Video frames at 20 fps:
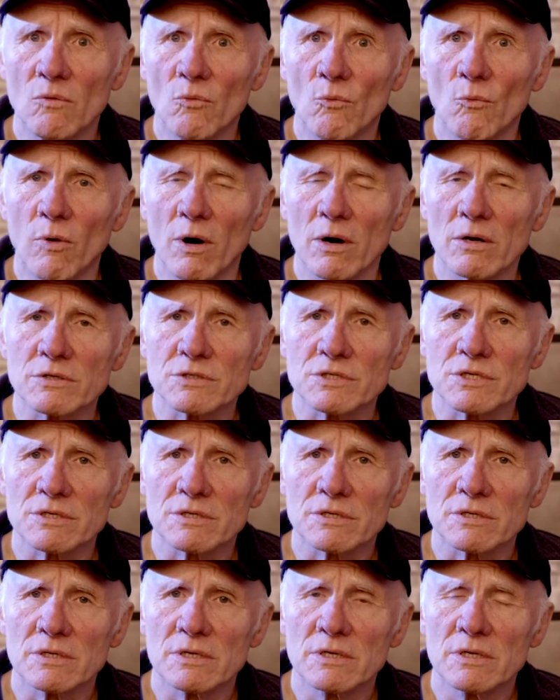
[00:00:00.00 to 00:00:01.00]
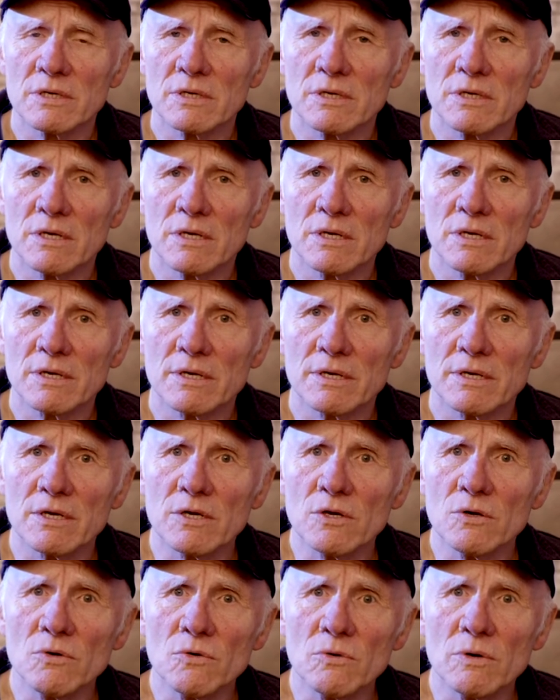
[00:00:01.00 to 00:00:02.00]
what
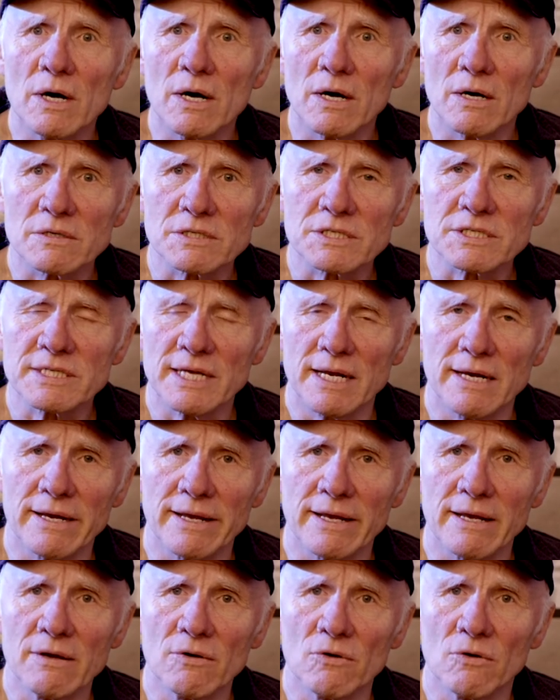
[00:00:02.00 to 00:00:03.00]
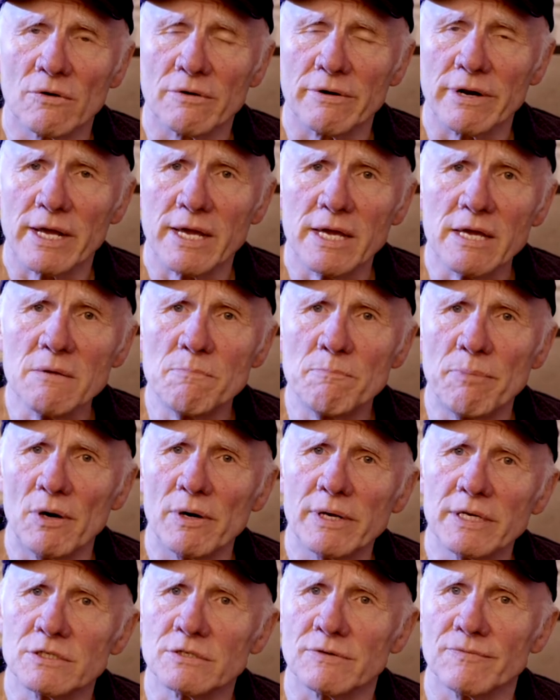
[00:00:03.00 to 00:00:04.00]
you are selling or a key
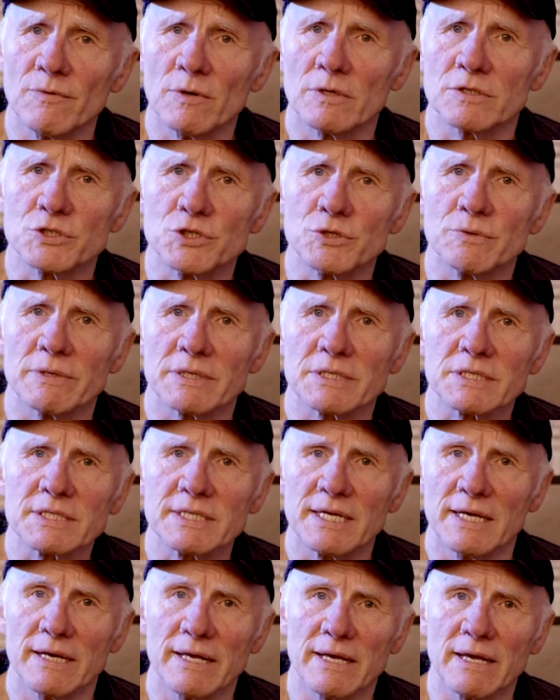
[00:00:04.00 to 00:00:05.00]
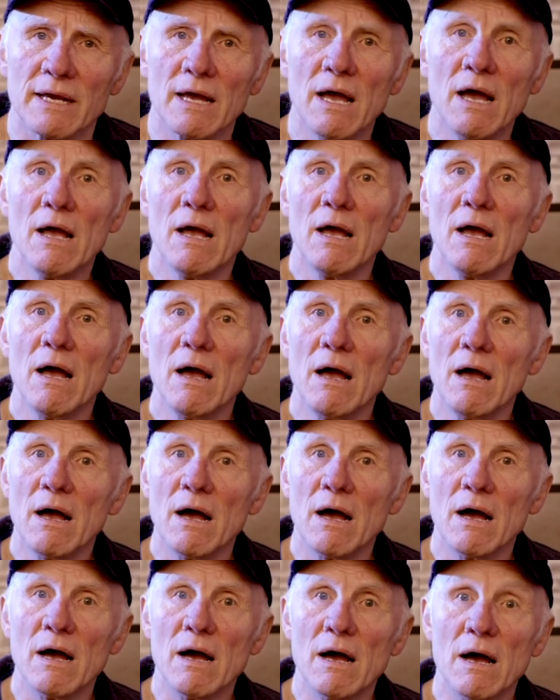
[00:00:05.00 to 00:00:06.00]
point of what you are selling,
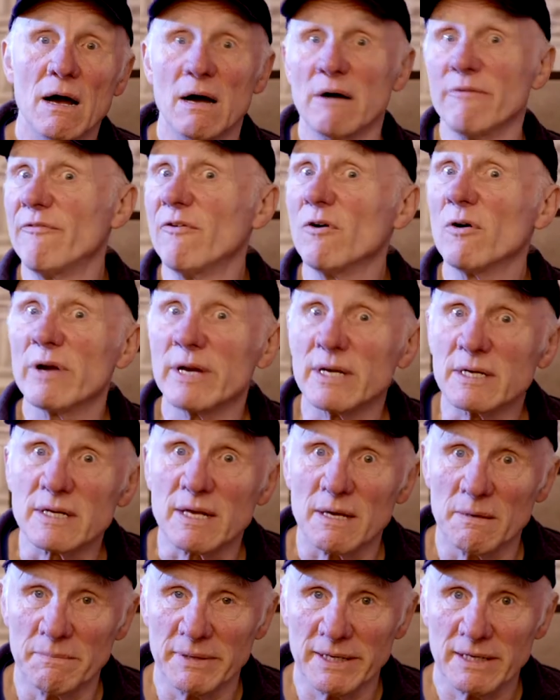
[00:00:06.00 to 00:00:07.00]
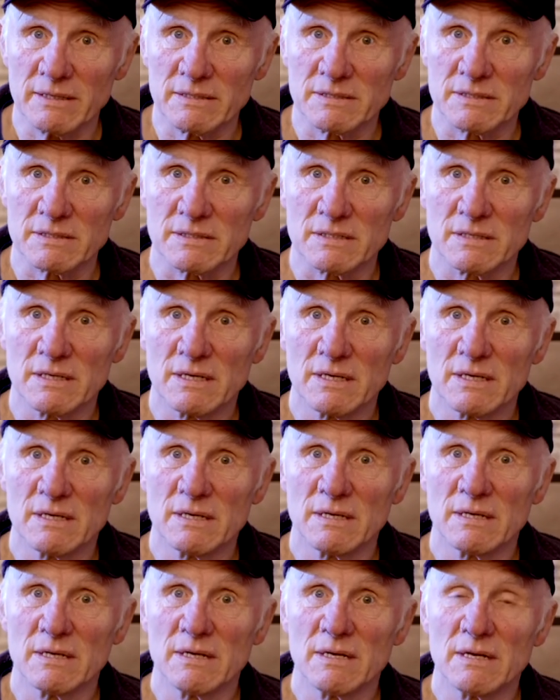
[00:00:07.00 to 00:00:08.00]
avoid gimmicks.
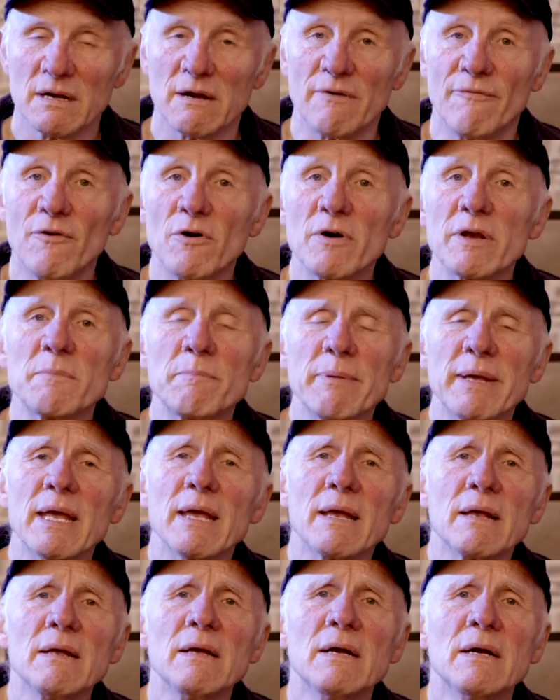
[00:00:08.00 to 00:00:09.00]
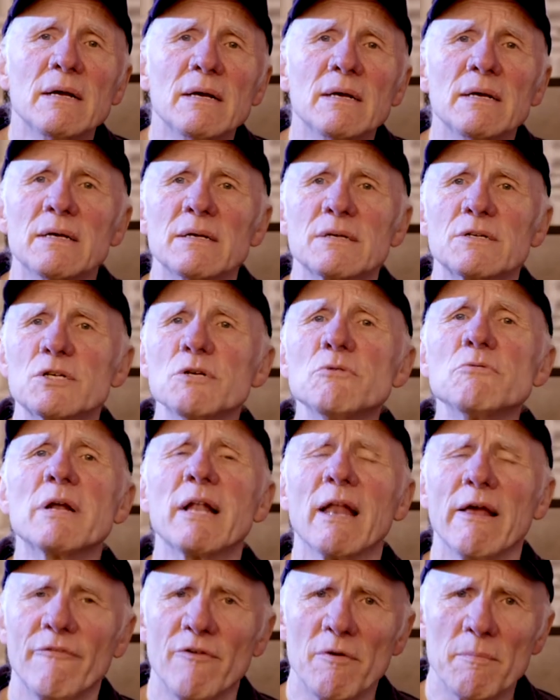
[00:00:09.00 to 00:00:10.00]
Avoid being too
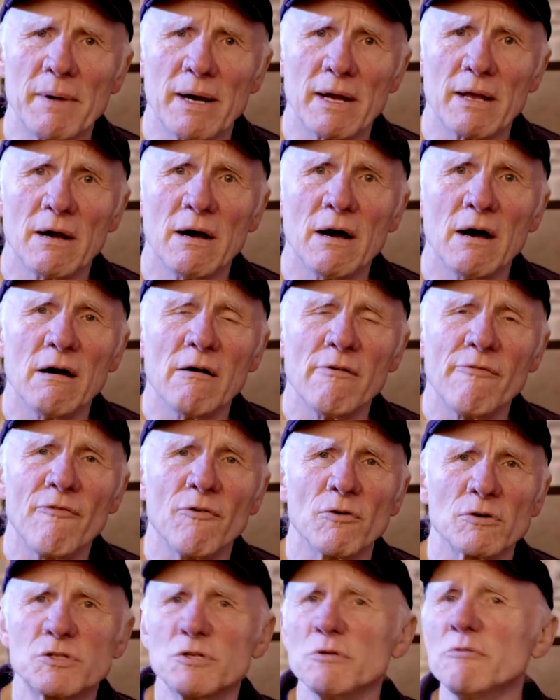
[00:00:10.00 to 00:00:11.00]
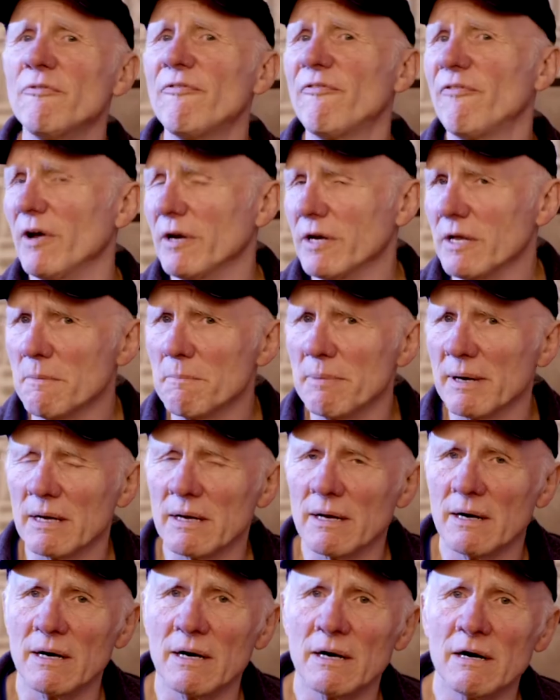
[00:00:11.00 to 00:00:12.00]
clever by half or too funny
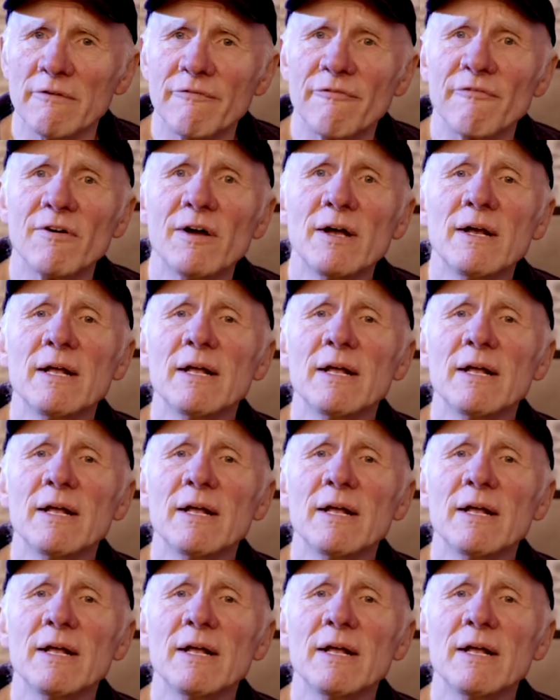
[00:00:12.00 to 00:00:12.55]
by half.